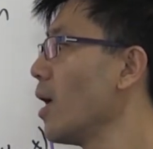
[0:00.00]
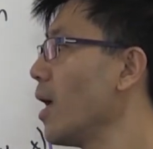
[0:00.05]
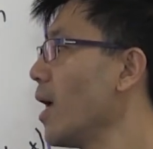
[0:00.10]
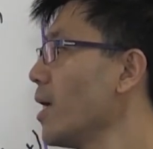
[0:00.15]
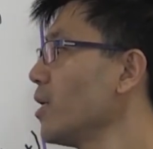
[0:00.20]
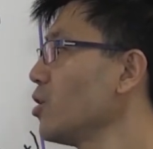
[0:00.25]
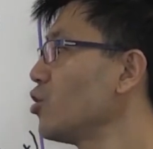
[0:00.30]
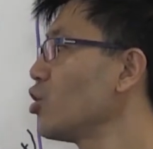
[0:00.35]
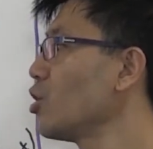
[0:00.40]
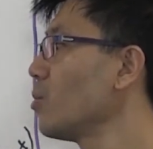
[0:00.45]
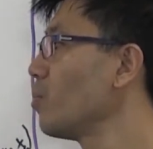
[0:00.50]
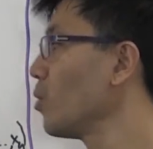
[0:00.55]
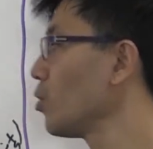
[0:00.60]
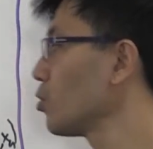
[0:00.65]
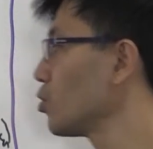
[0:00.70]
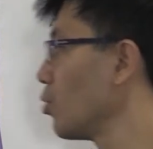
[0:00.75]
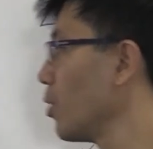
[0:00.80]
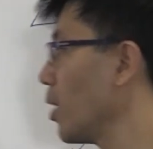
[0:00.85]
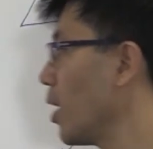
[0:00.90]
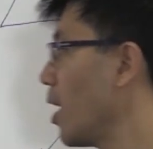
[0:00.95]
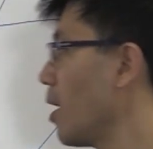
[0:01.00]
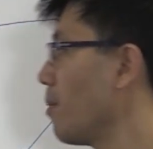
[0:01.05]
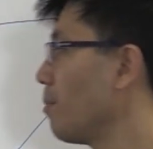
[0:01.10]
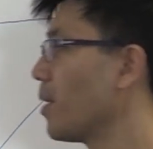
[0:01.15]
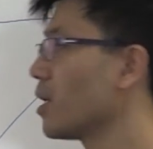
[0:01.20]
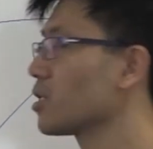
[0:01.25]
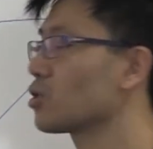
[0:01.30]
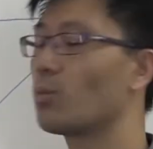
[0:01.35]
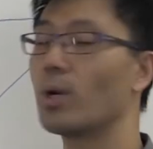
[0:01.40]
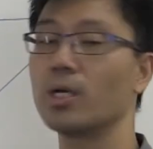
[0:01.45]
n tuple to an n
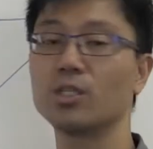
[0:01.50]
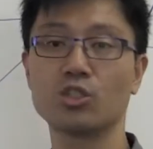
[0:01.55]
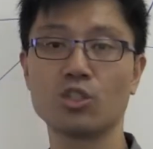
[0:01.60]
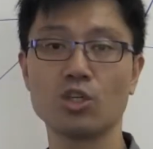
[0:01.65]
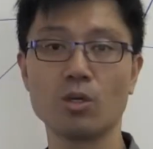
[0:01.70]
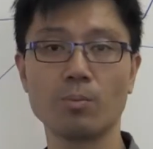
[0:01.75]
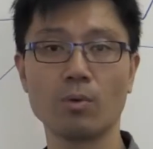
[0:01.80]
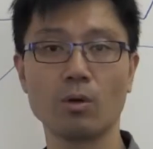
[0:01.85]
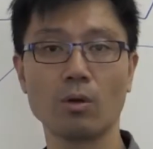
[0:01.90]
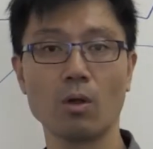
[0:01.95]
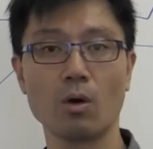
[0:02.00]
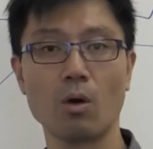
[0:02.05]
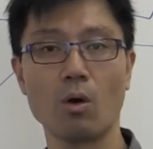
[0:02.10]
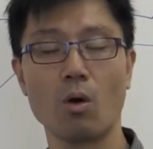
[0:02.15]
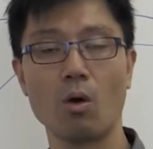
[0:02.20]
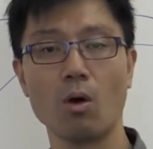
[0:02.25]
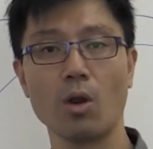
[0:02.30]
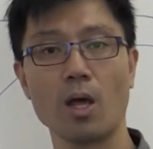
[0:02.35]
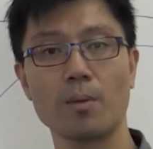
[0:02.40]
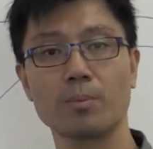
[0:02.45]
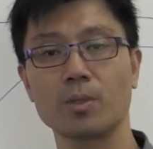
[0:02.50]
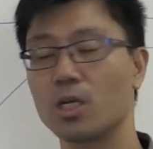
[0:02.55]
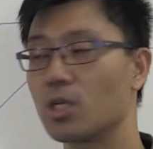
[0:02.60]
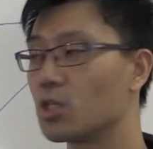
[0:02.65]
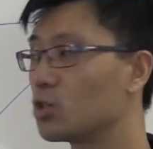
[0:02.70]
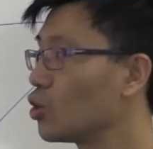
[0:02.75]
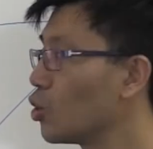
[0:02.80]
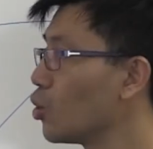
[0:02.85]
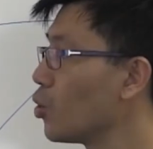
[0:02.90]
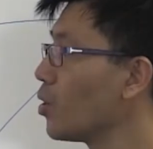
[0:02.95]
plus 1 tuple, all I'm going
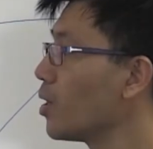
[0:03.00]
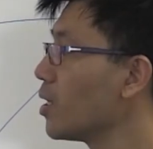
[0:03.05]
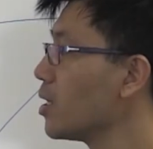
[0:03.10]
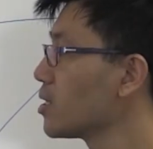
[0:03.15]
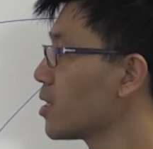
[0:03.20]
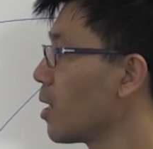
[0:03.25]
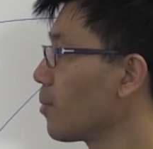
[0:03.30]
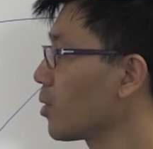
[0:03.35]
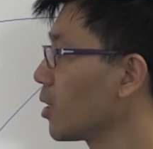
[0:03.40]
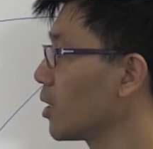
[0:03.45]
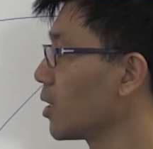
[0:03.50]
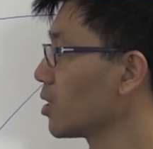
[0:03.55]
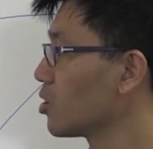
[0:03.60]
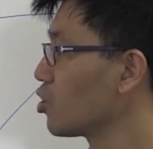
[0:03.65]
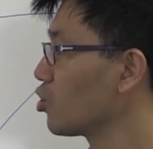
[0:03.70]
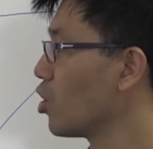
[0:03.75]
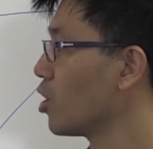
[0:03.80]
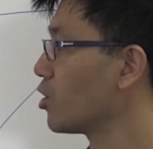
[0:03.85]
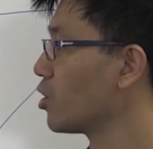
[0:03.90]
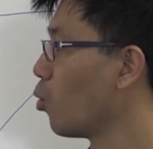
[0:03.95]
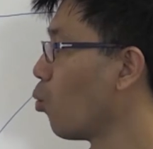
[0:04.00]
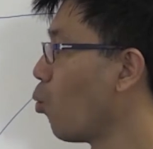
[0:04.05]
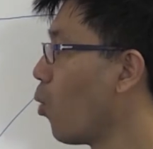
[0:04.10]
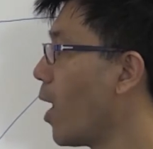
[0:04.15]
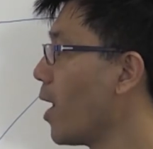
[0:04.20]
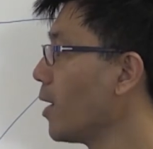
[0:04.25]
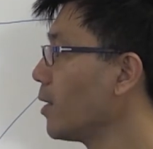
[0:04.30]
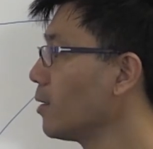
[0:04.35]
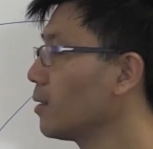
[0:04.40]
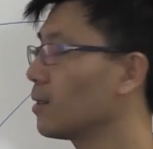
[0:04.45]
to do is I'm going to insert a
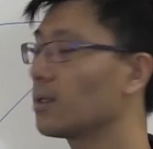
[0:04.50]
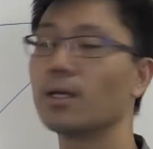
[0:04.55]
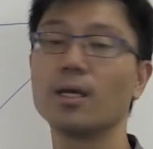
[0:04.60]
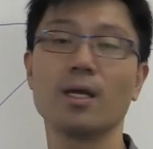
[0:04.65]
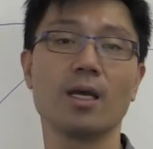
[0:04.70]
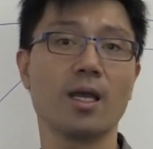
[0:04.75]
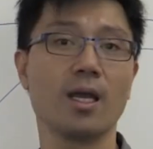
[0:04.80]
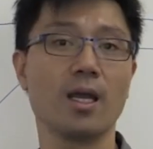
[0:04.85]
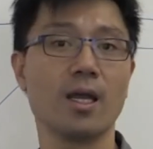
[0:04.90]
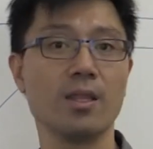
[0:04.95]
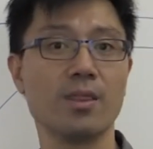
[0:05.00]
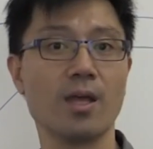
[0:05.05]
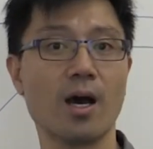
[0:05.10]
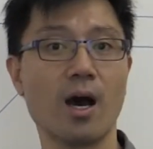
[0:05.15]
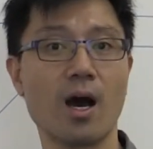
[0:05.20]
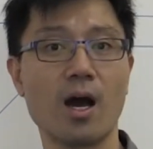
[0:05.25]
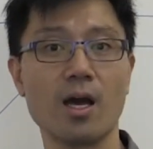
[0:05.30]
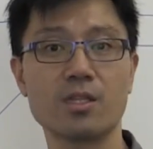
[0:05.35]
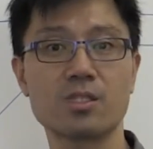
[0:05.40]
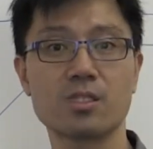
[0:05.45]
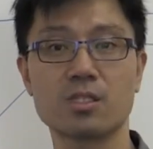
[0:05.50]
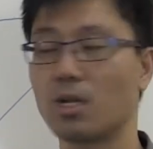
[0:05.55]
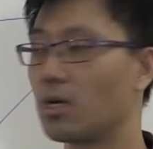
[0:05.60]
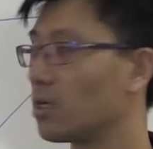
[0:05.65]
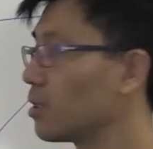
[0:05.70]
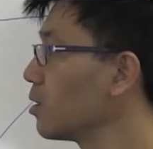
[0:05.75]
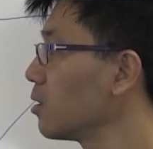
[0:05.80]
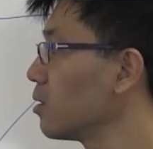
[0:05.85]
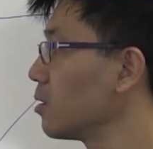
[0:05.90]
1 in the ith slot.